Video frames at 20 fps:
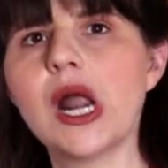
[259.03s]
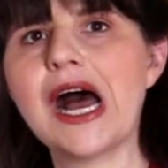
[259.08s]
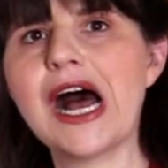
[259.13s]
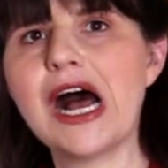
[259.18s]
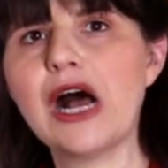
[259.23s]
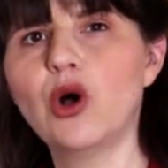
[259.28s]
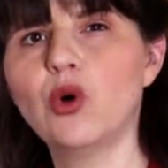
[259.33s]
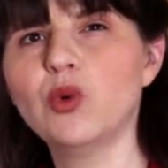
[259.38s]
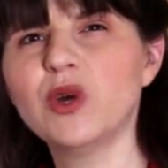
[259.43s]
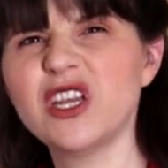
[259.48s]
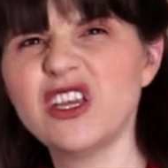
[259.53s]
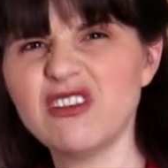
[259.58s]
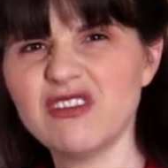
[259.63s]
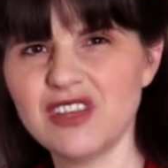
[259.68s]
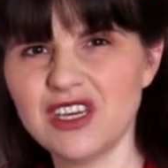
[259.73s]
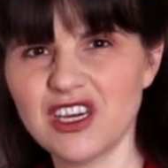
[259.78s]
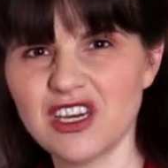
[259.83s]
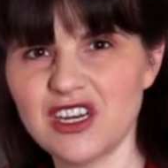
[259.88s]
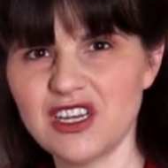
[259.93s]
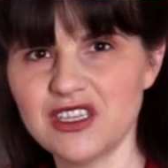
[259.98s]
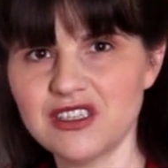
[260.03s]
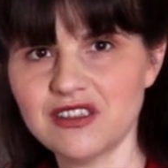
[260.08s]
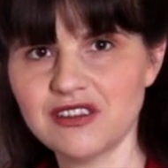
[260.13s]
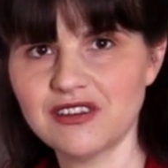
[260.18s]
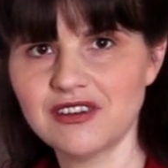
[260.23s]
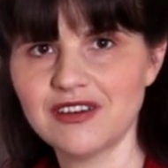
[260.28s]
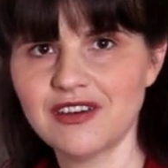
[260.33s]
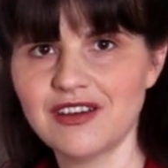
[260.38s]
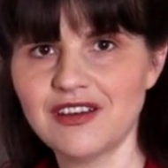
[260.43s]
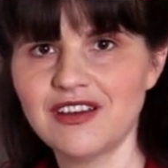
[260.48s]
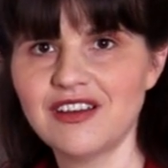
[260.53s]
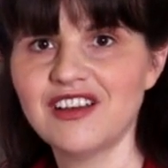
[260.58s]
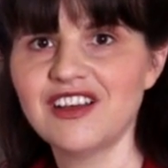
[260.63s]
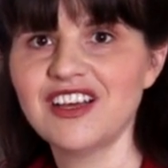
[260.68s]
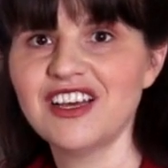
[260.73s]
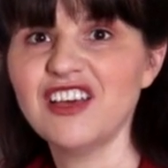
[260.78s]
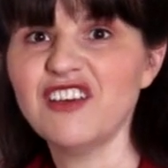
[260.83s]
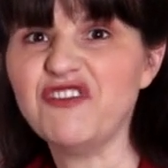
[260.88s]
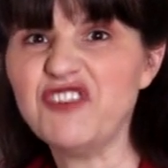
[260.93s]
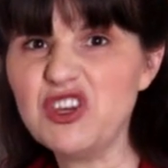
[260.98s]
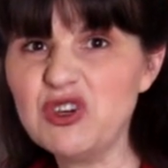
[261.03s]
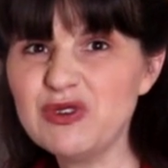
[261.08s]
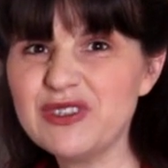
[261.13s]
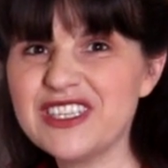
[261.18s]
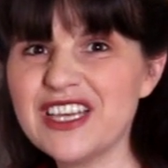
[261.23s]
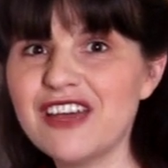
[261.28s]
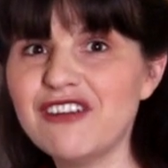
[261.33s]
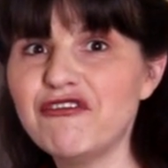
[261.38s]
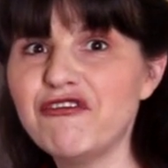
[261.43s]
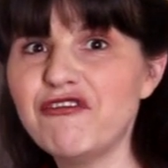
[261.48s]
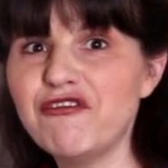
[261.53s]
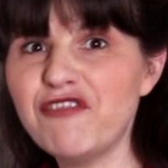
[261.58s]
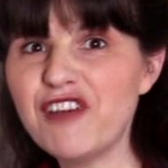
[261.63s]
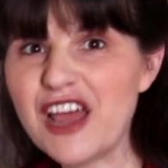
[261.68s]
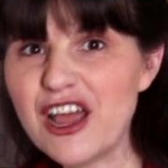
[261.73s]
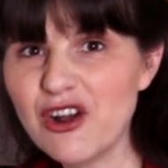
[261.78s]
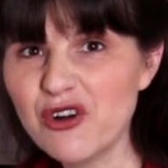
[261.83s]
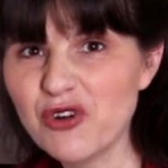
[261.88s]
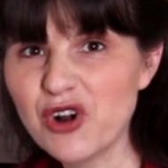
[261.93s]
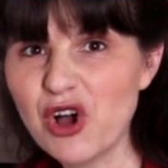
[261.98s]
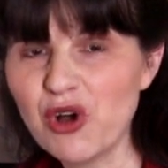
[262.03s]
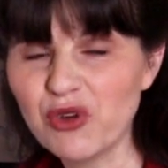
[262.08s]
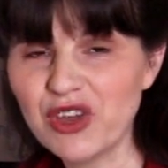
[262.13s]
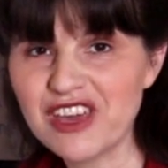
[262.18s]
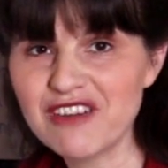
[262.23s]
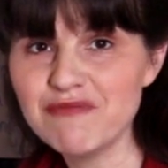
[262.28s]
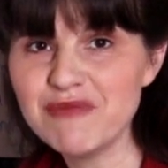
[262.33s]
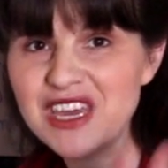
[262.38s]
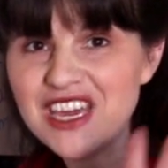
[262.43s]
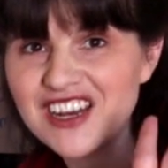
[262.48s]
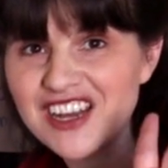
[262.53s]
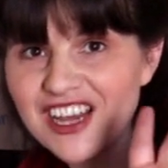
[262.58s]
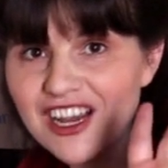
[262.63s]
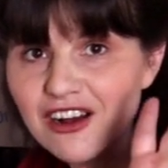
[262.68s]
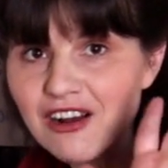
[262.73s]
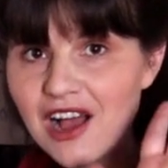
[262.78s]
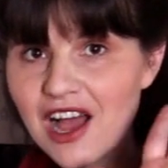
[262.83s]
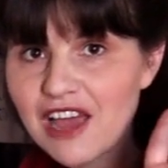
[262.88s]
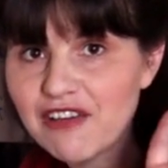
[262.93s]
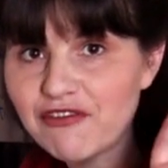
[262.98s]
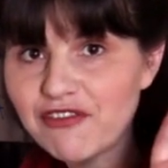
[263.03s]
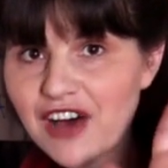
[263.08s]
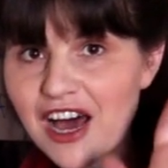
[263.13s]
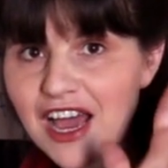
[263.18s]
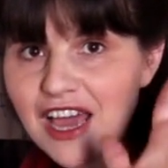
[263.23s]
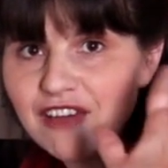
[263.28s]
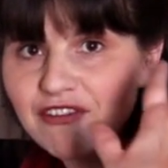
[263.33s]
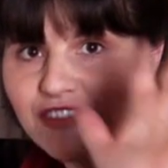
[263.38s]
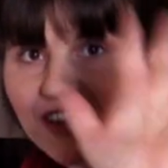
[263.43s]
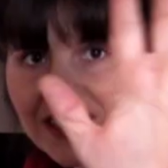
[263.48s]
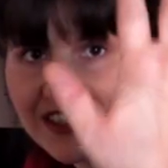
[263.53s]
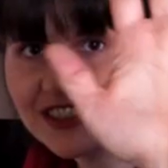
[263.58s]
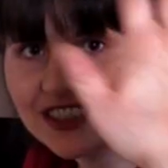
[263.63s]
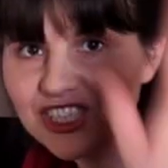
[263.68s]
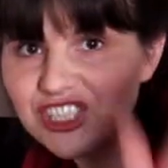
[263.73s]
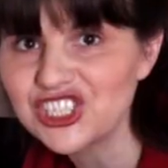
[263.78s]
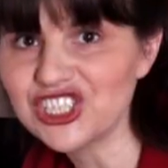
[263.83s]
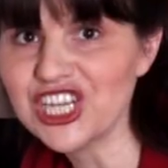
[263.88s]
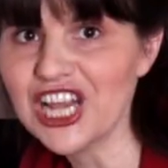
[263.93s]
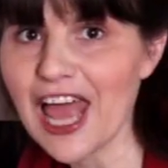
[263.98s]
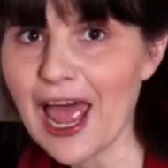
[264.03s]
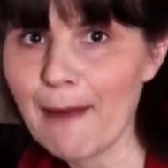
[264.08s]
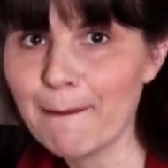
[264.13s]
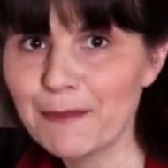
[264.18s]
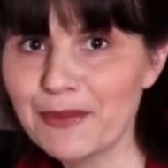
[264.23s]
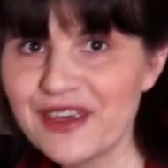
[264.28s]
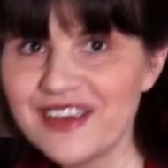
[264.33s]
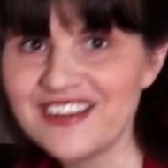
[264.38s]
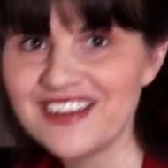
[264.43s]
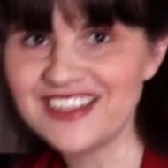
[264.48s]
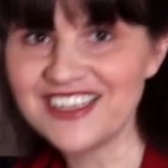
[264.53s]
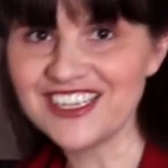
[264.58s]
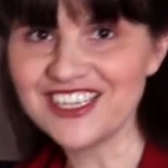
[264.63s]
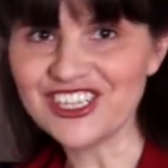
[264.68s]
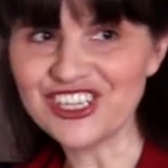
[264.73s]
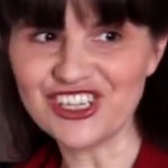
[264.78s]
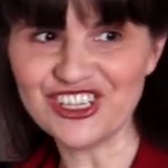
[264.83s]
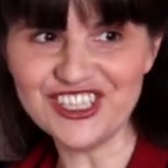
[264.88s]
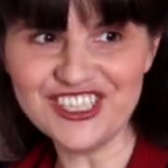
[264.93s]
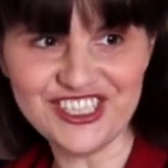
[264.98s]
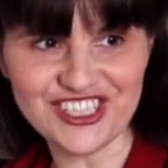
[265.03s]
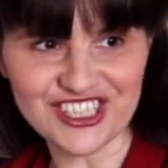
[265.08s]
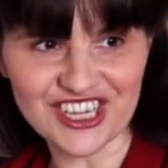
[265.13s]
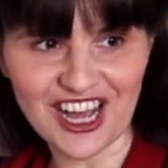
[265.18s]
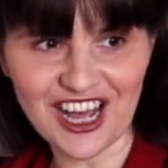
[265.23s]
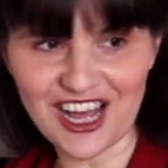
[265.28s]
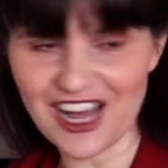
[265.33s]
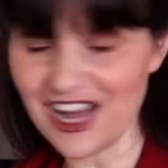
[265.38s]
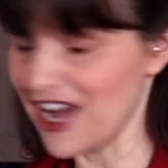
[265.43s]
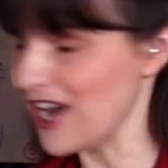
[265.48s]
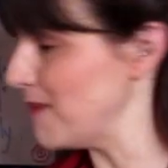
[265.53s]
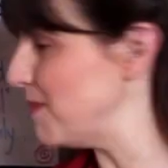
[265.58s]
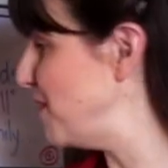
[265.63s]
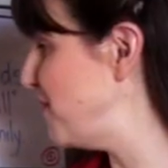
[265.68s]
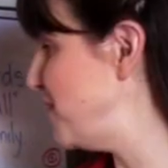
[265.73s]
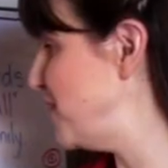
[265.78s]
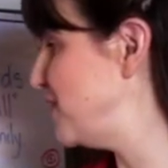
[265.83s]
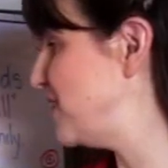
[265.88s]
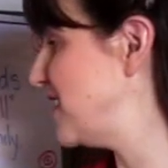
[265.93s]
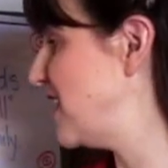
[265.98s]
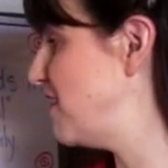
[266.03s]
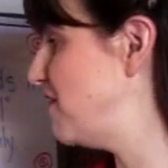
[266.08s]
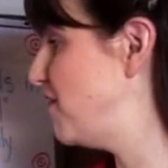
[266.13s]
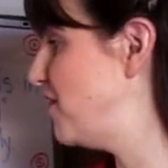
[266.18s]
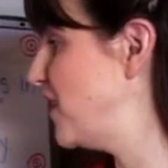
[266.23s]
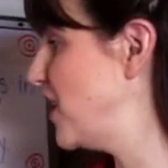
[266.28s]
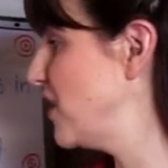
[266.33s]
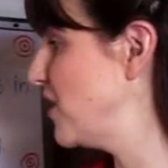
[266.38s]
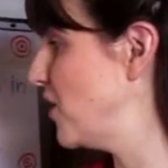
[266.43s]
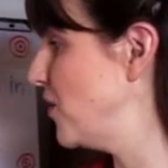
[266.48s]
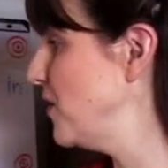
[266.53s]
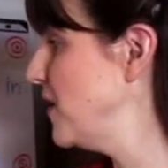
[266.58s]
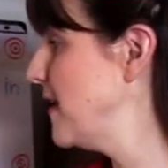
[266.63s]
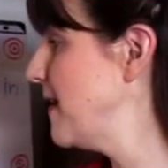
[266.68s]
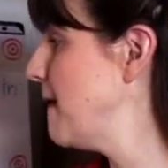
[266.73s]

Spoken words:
out. What do you think it is? If you said pharaoh, give me an air high five. Schlap. Good job if you said pharaoh.